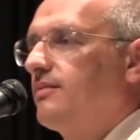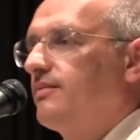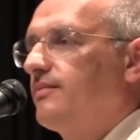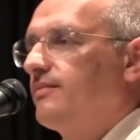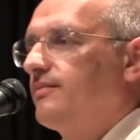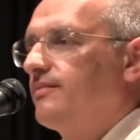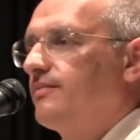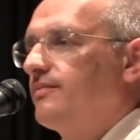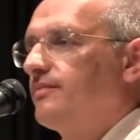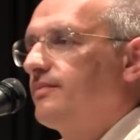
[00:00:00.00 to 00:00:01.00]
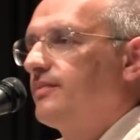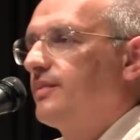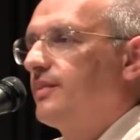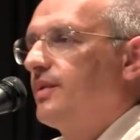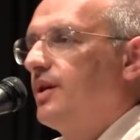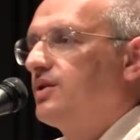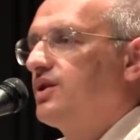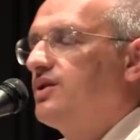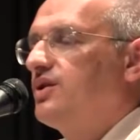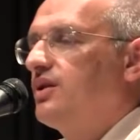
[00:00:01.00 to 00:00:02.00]
men are made for
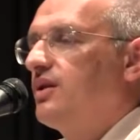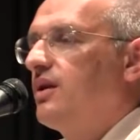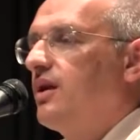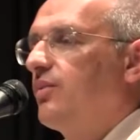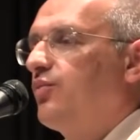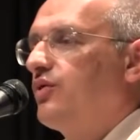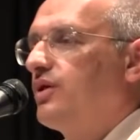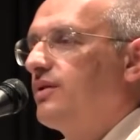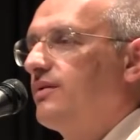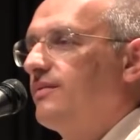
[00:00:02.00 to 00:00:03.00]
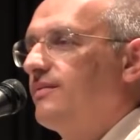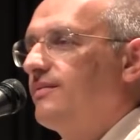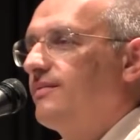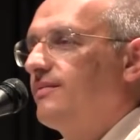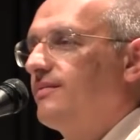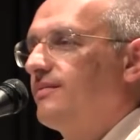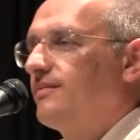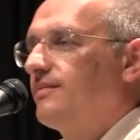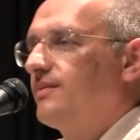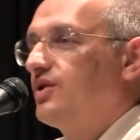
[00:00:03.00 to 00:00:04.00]
victories and
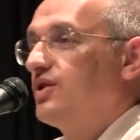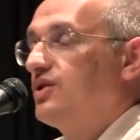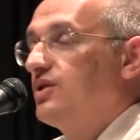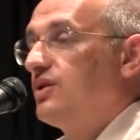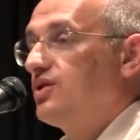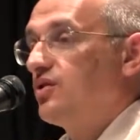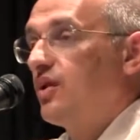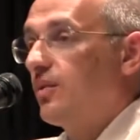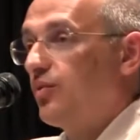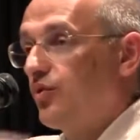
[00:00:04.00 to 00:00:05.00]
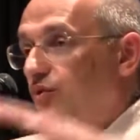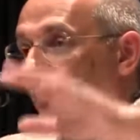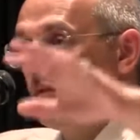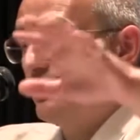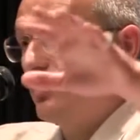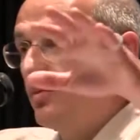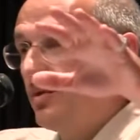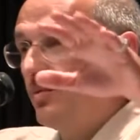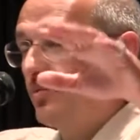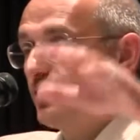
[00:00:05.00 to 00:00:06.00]
women for harmony.
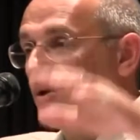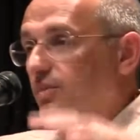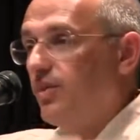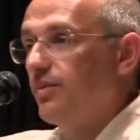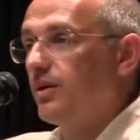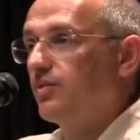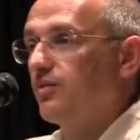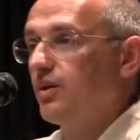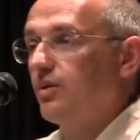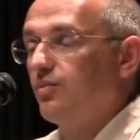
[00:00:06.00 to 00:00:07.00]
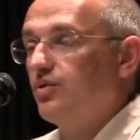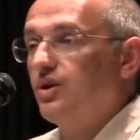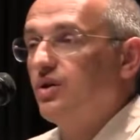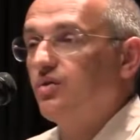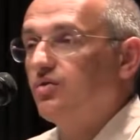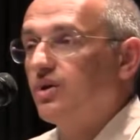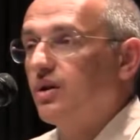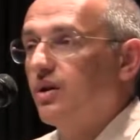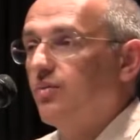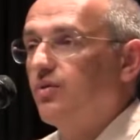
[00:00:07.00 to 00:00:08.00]
Women search harmony
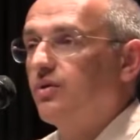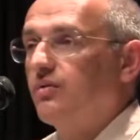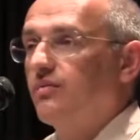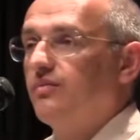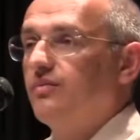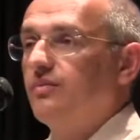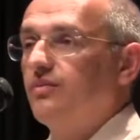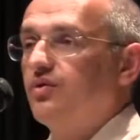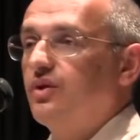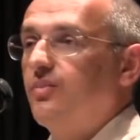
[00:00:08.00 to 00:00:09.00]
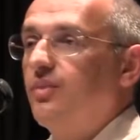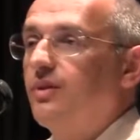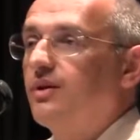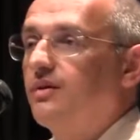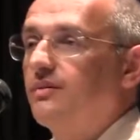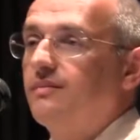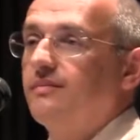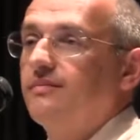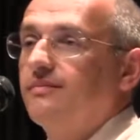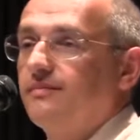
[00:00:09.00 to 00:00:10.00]
and men victory. Men do not
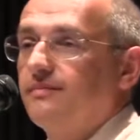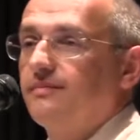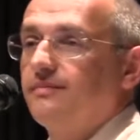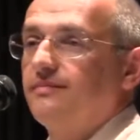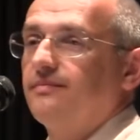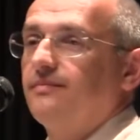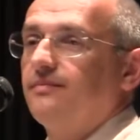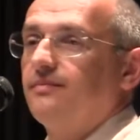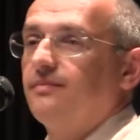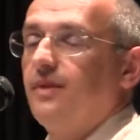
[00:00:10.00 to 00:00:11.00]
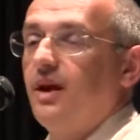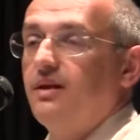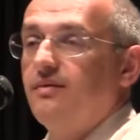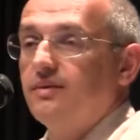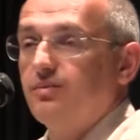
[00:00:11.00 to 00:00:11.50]
need harmony. Let